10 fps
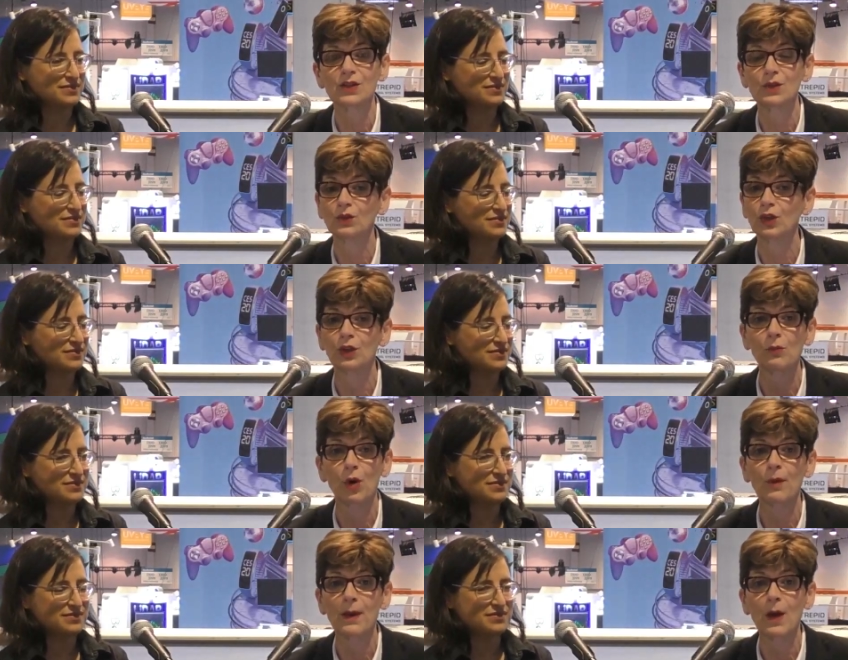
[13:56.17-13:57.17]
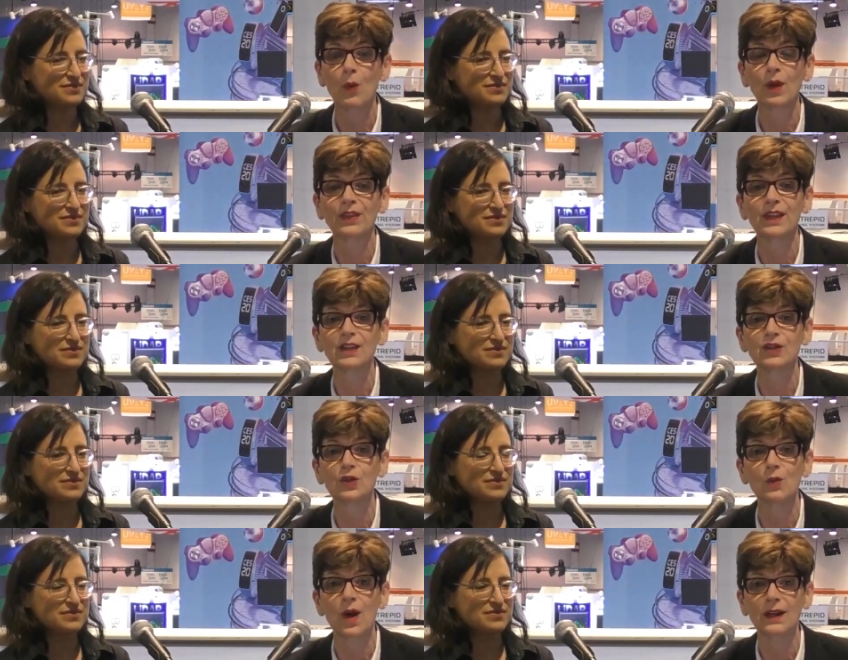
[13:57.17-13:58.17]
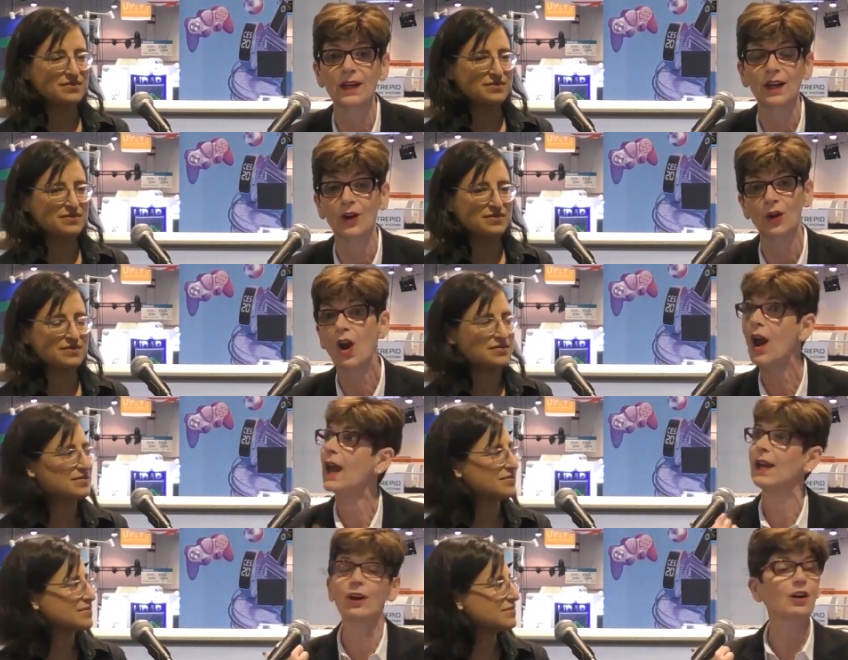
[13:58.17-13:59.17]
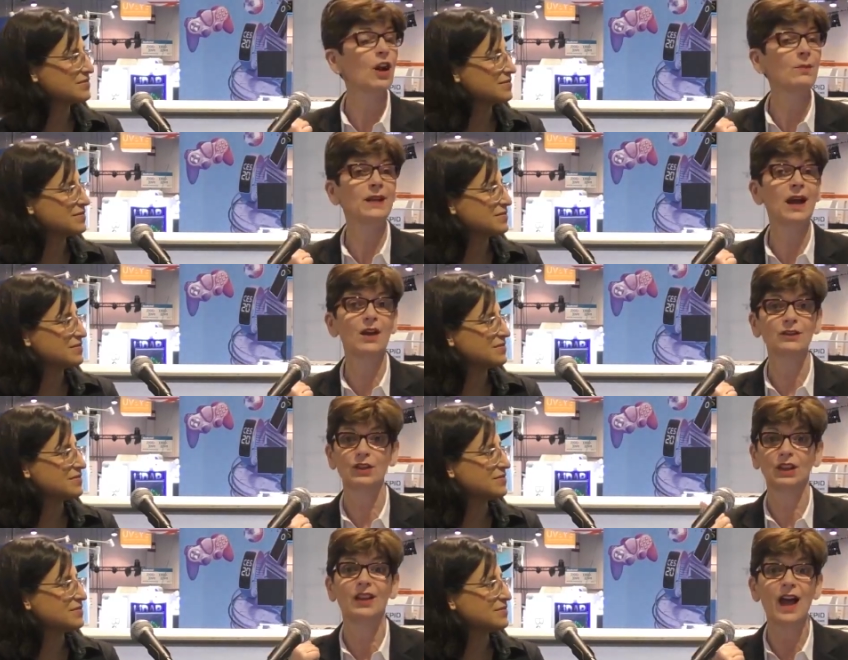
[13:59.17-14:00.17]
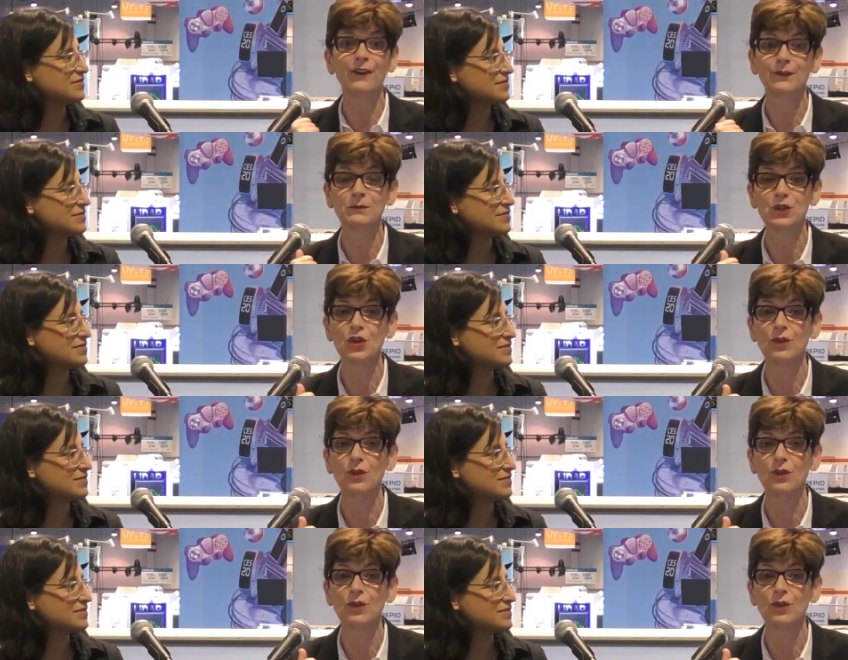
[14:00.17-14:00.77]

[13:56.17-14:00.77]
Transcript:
Speaker 1: to learn more about what things you want to hear, here coming out live from the show